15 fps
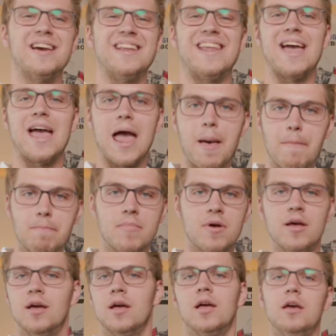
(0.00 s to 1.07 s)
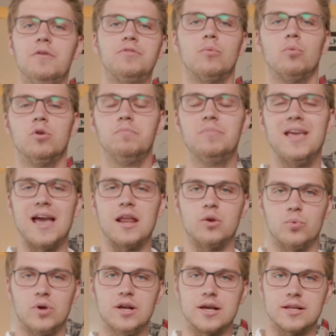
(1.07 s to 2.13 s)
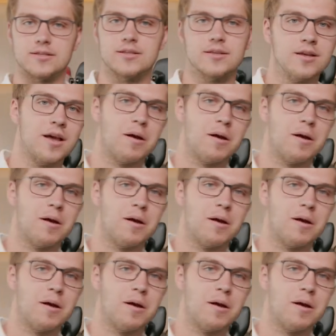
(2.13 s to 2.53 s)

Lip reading: be an M if there wouldn't be any ringlets,